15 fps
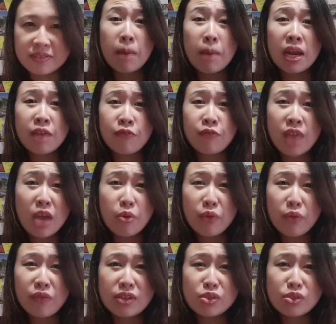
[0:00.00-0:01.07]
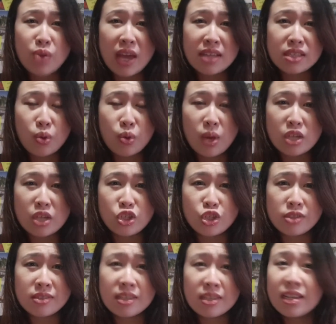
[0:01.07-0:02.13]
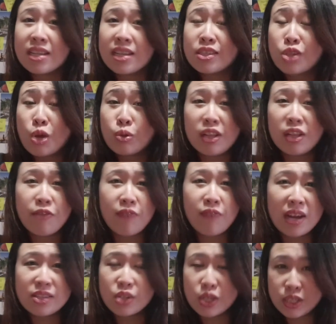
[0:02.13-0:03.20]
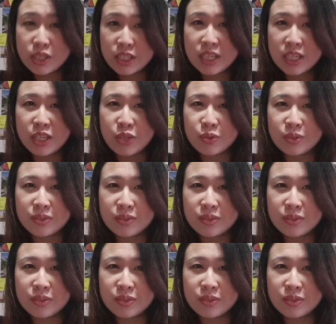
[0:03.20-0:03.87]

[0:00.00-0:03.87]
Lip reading: But if they refuse to answer questions, it's totally fine to continue.